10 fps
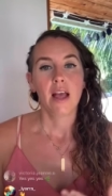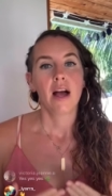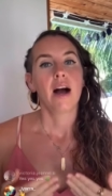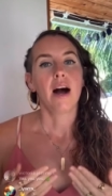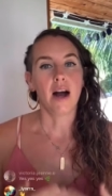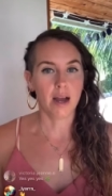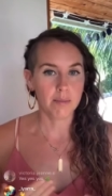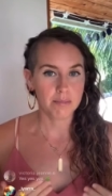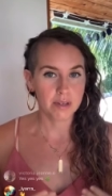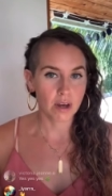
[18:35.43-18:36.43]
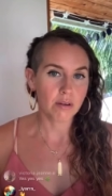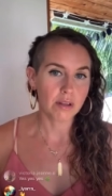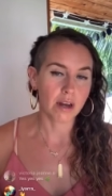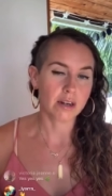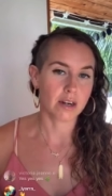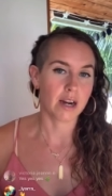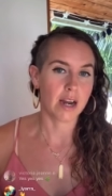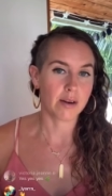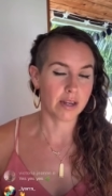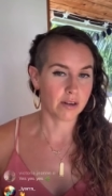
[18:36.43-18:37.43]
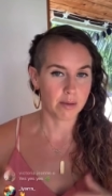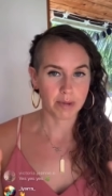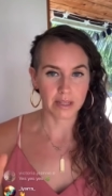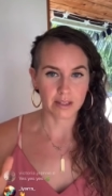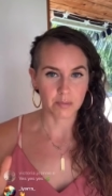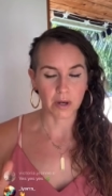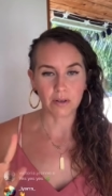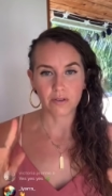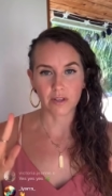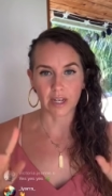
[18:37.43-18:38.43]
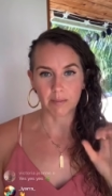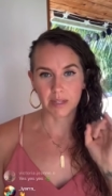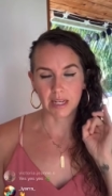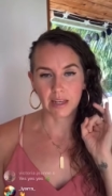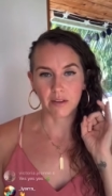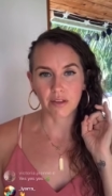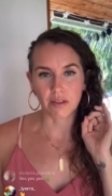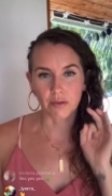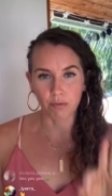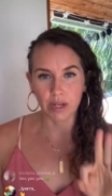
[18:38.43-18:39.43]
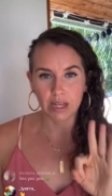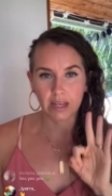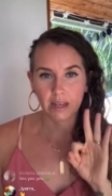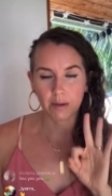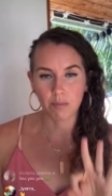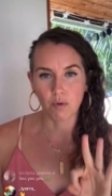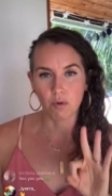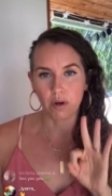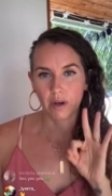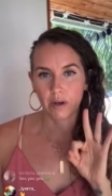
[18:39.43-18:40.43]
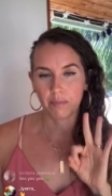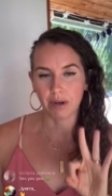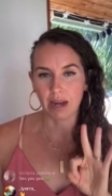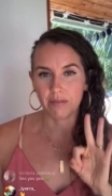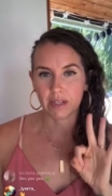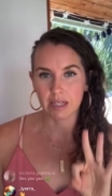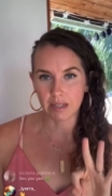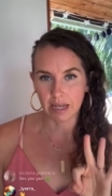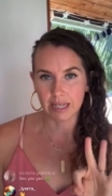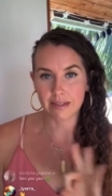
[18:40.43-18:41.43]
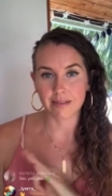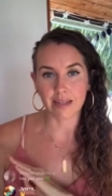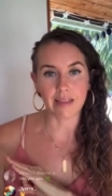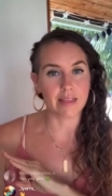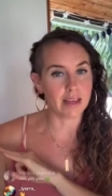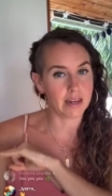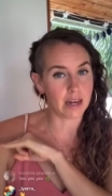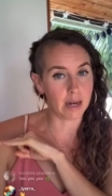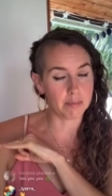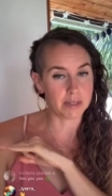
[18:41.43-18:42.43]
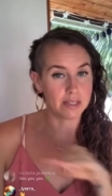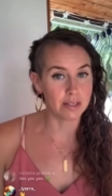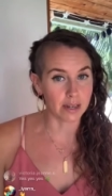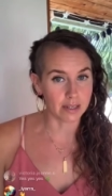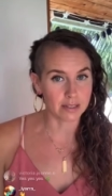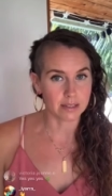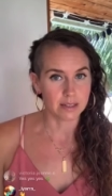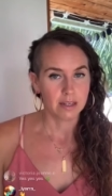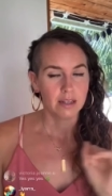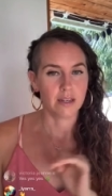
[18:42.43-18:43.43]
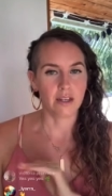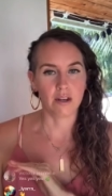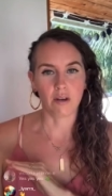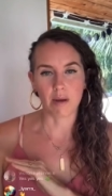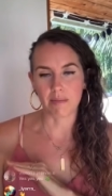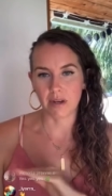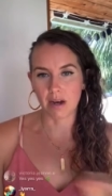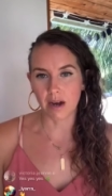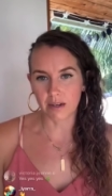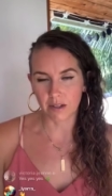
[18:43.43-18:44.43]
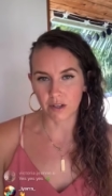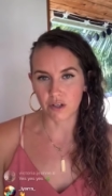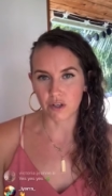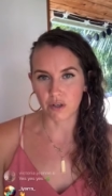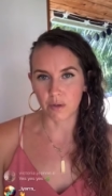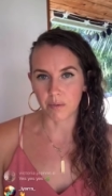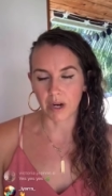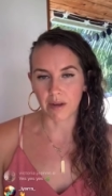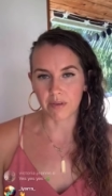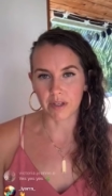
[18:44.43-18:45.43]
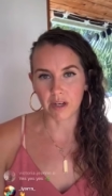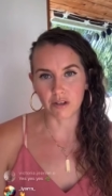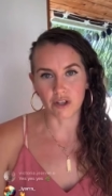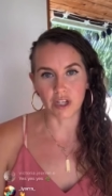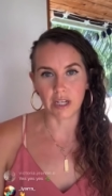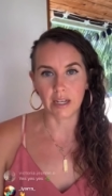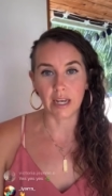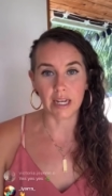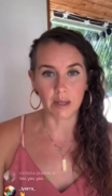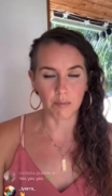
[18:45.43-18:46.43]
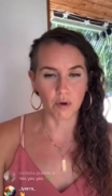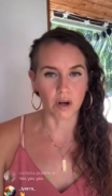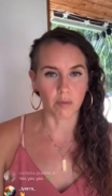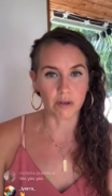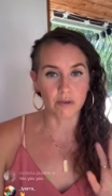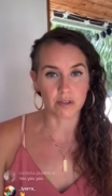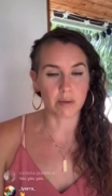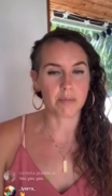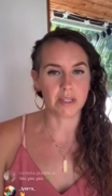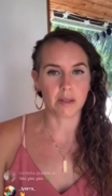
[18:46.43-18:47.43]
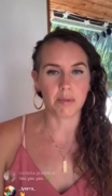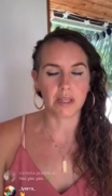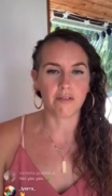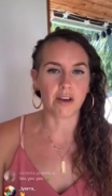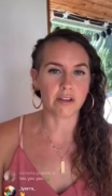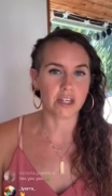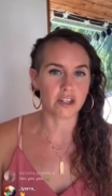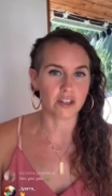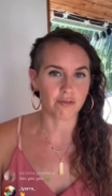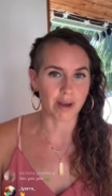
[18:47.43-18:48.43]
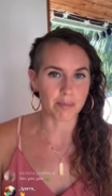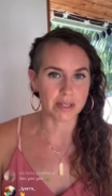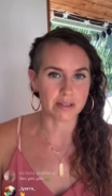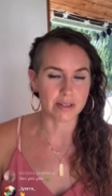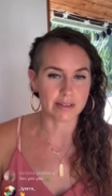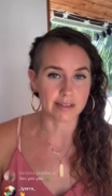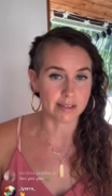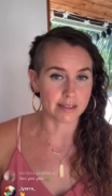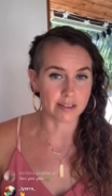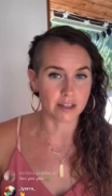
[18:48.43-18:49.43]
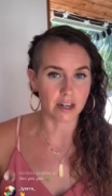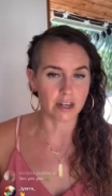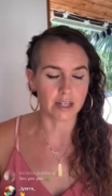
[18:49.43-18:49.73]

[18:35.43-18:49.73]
I'm no longer, I, you know, I made this post, like I'm taking three more private clients and then I'm done. You know, I'm not going to do private coaching anymore, which was something that had been the foundation of my business since it started.